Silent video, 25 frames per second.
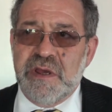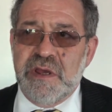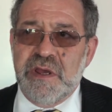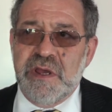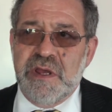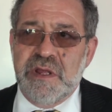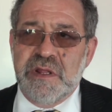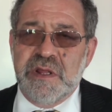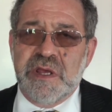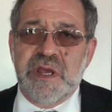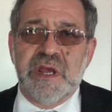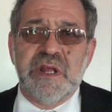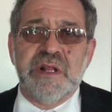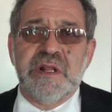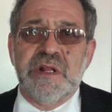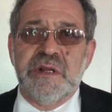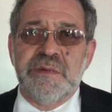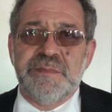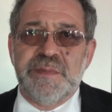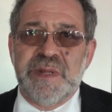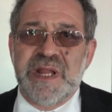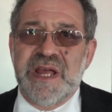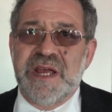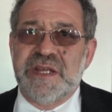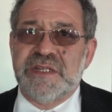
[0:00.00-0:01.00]
In Hitler
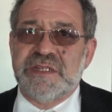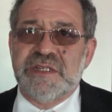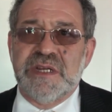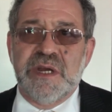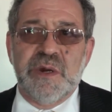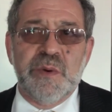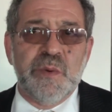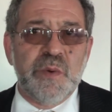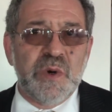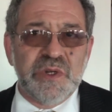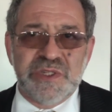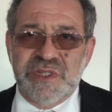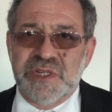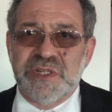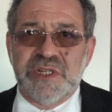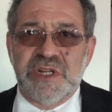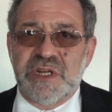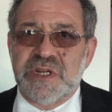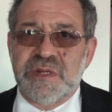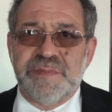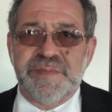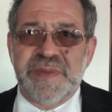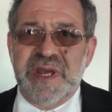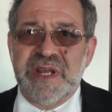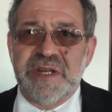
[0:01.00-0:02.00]
plans there wasn't
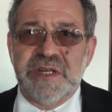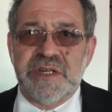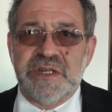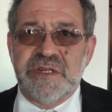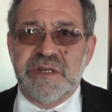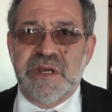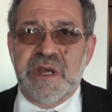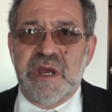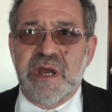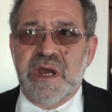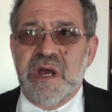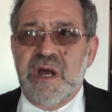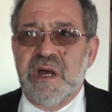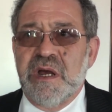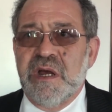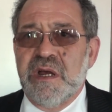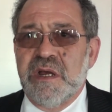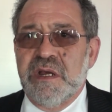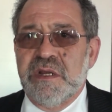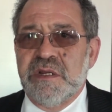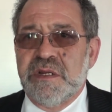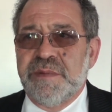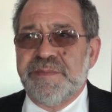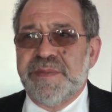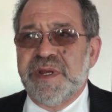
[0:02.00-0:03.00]
independent
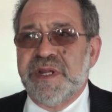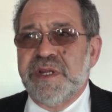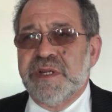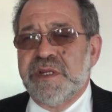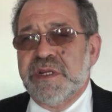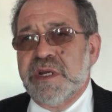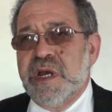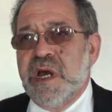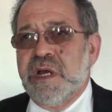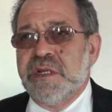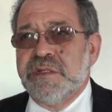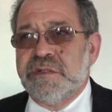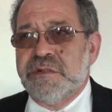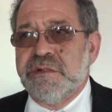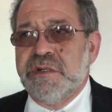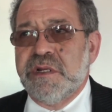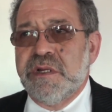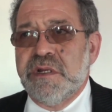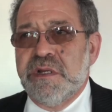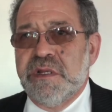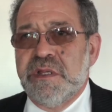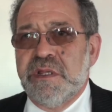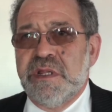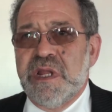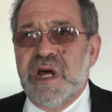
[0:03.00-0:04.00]
country
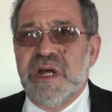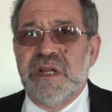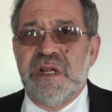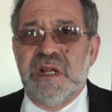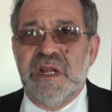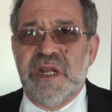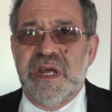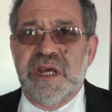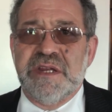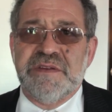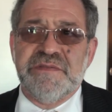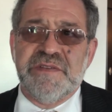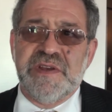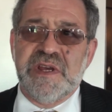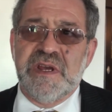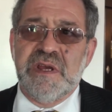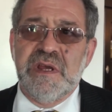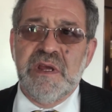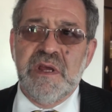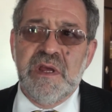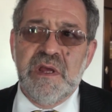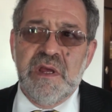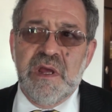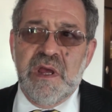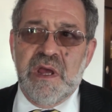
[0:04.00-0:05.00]
Latvia,
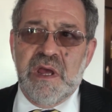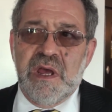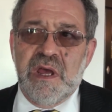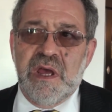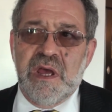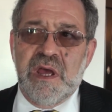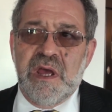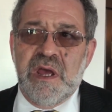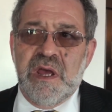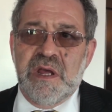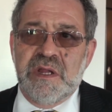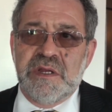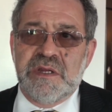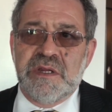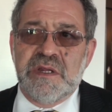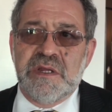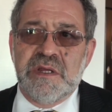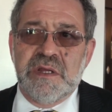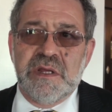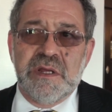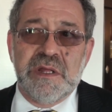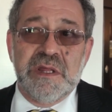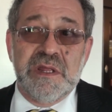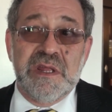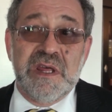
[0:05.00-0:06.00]
and
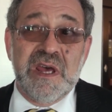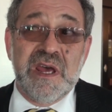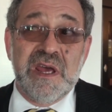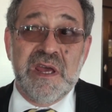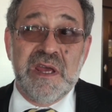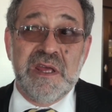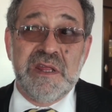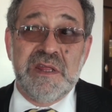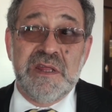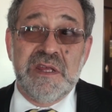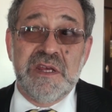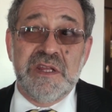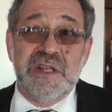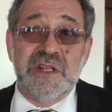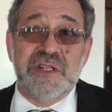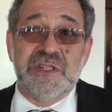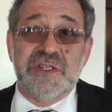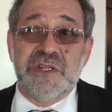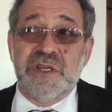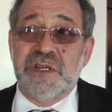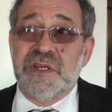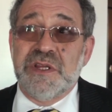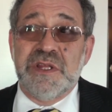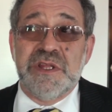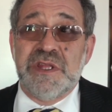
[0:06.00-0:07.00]
they
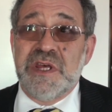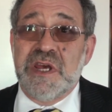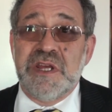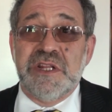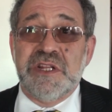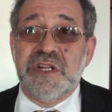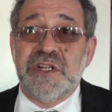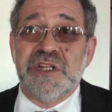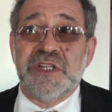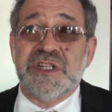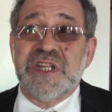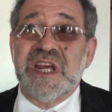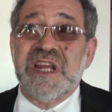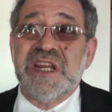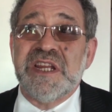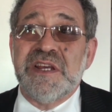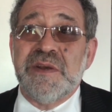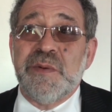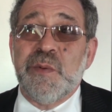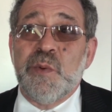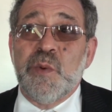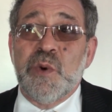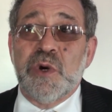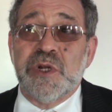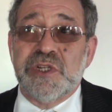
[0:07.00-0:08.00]
didn't any
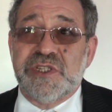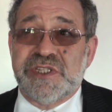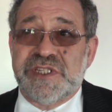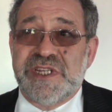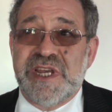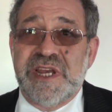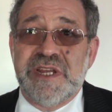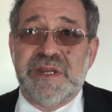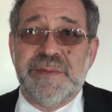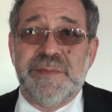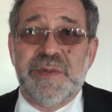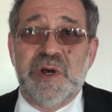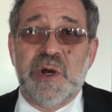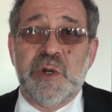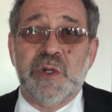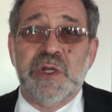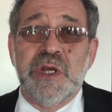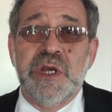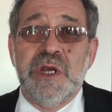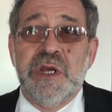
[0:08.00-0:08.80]
word said about